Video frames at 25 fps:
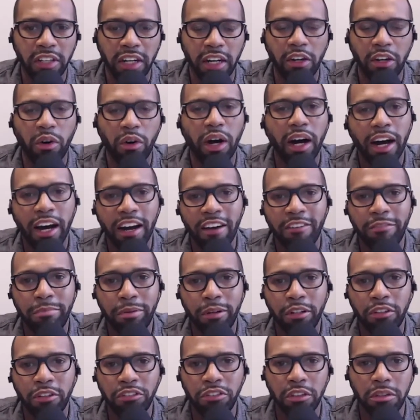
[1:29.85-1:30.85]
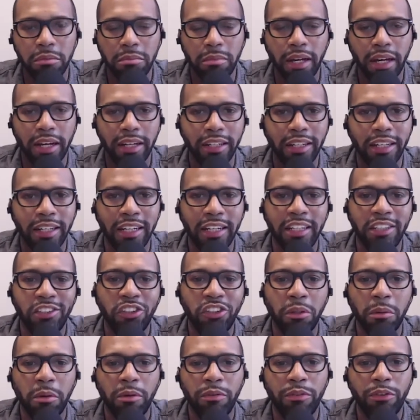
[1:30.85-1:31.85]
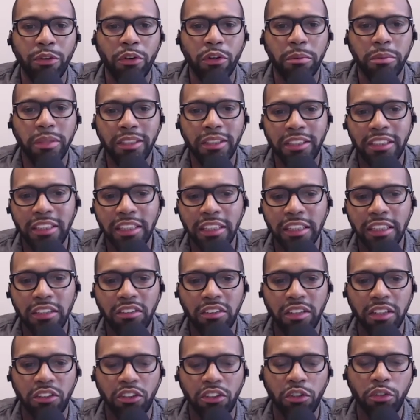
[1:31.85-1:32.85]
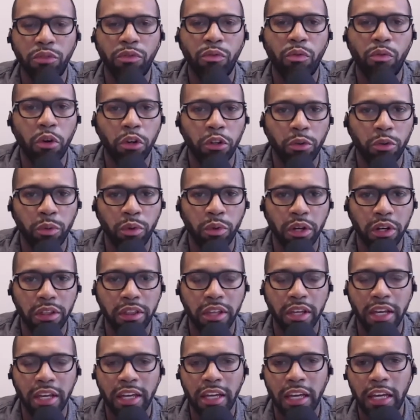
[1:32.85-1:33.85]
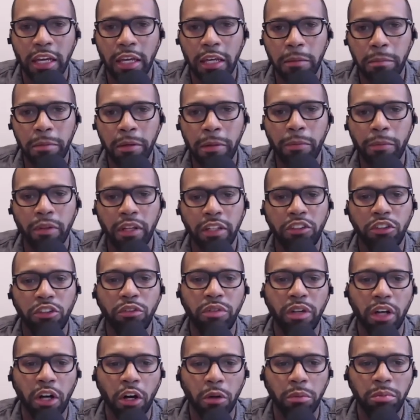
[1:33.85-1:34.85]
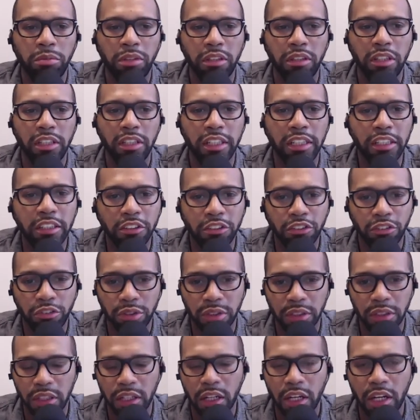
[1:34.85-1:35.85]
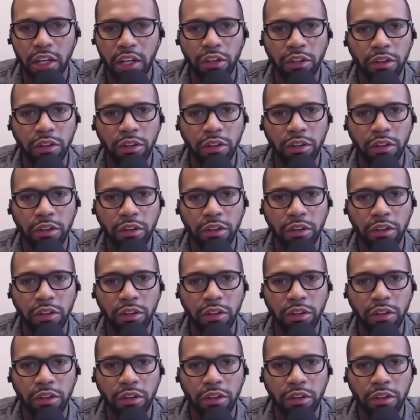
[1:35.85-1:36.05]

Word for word: and I know I've personally met some of your mentees that you've worked with and people that you've helped in the industry.